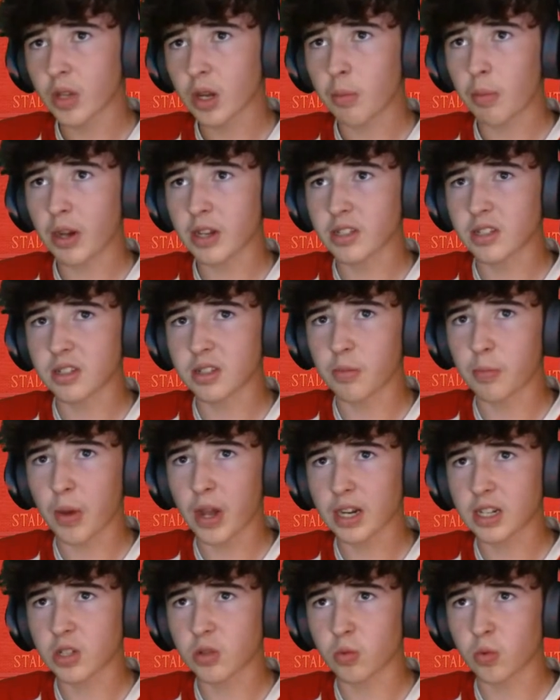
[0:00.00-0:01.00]
Passes it
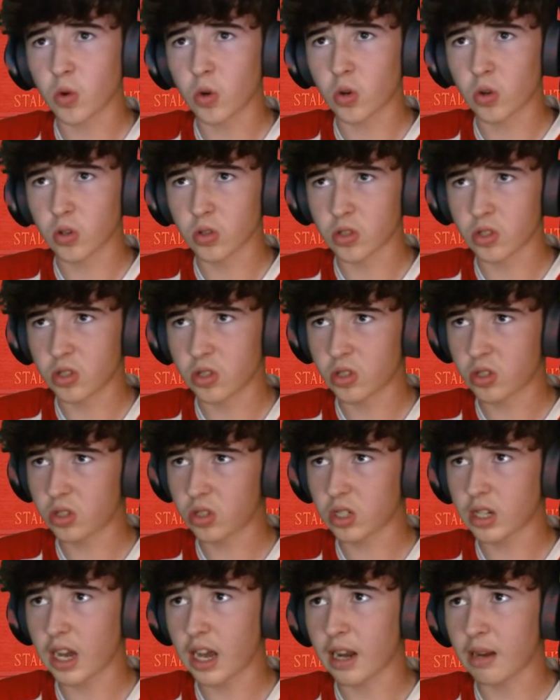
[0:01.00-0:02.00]
back towards
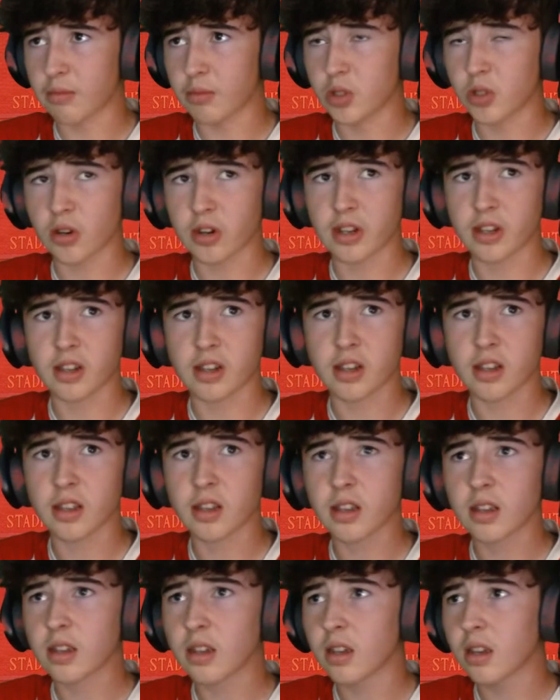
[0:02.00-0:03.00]
Callum Doyle.
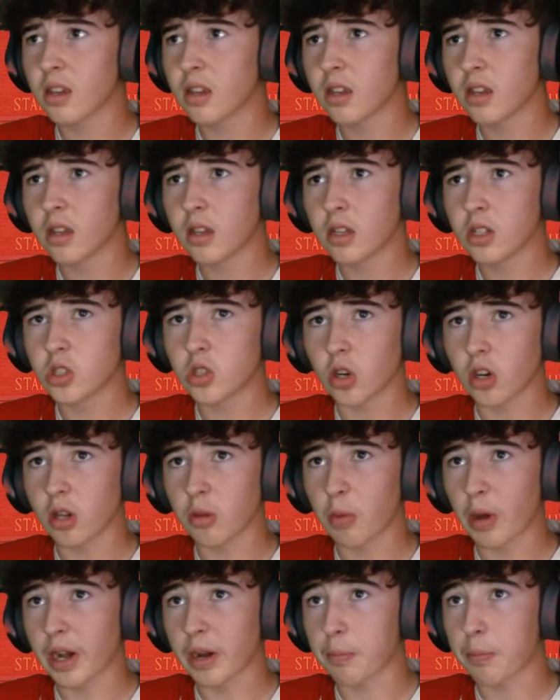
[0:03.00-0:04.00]
Doyle
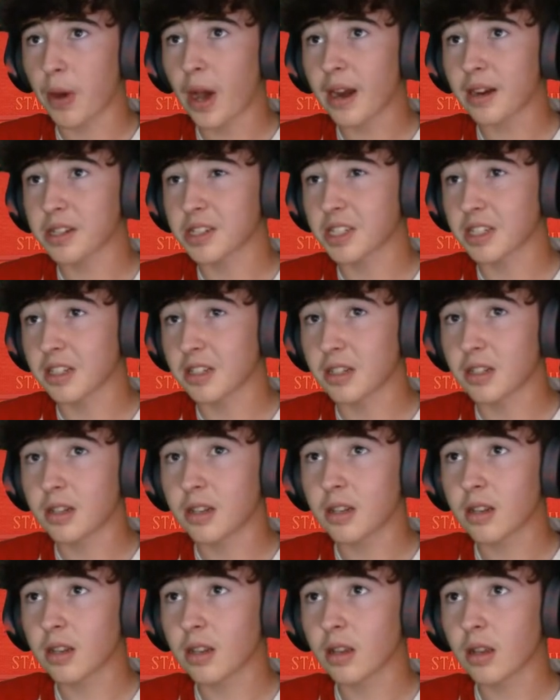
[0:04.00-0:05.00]
back to Patterson.
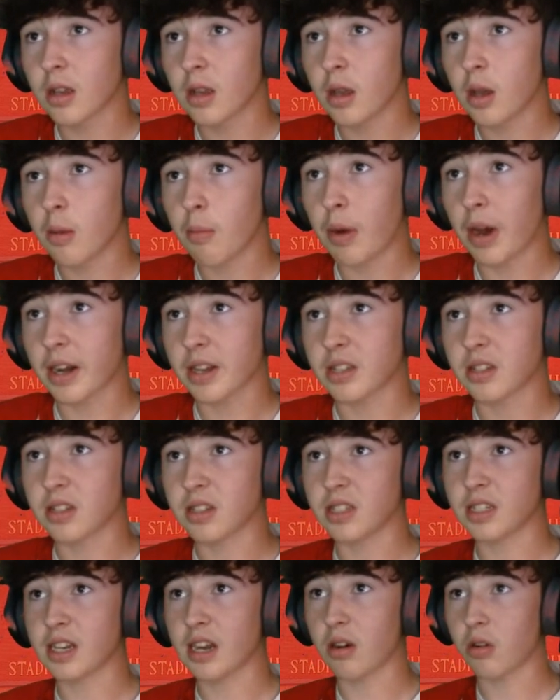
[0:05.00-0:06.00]

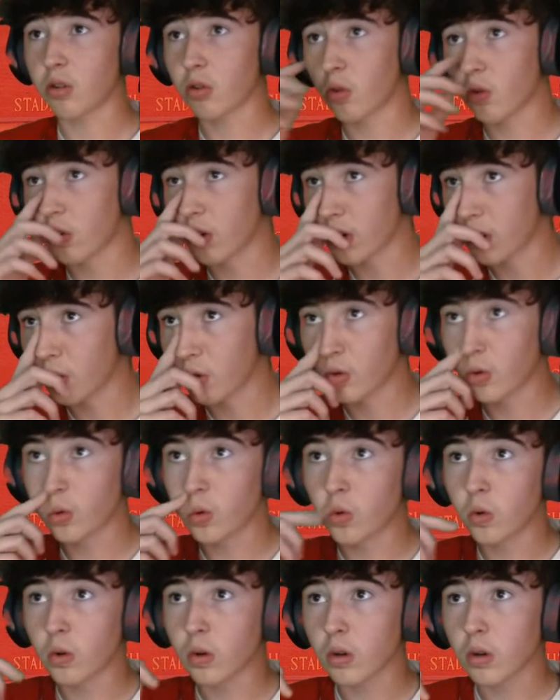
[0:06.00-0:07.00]
Patterson's now going
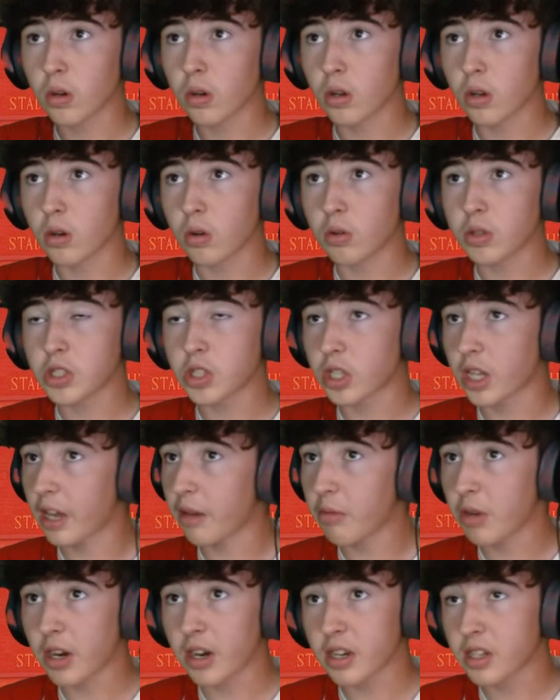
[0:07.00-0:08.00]
to... Oh, he's
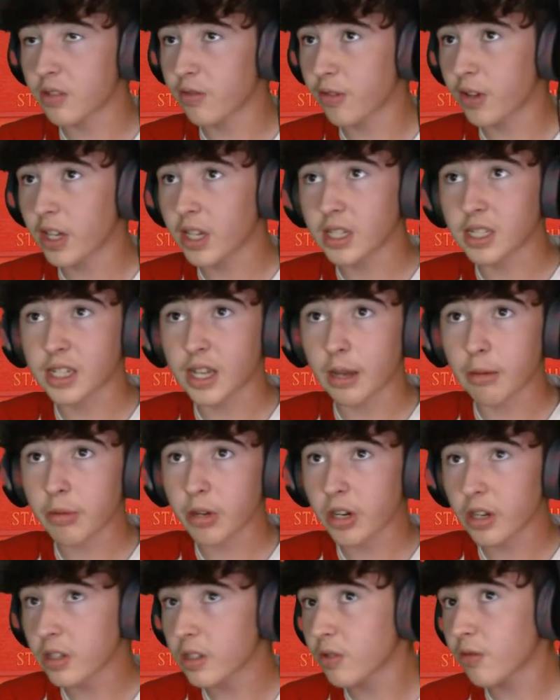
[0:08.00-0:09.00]
keeping it at his feet. He's keeping
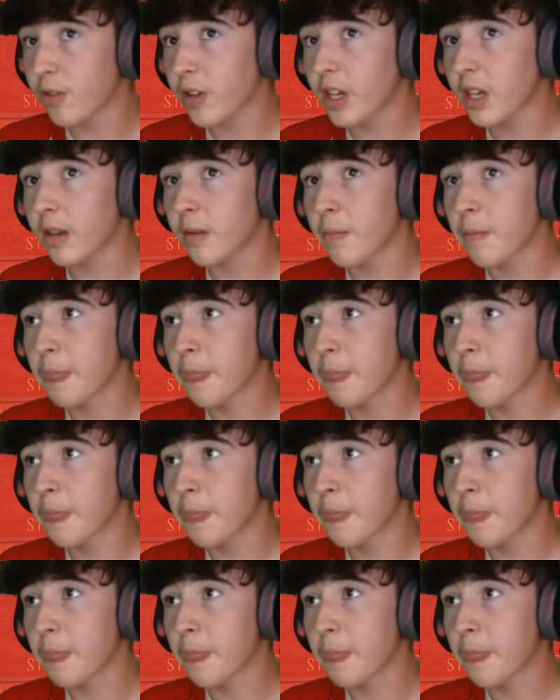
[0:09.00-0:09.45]
it at his feet.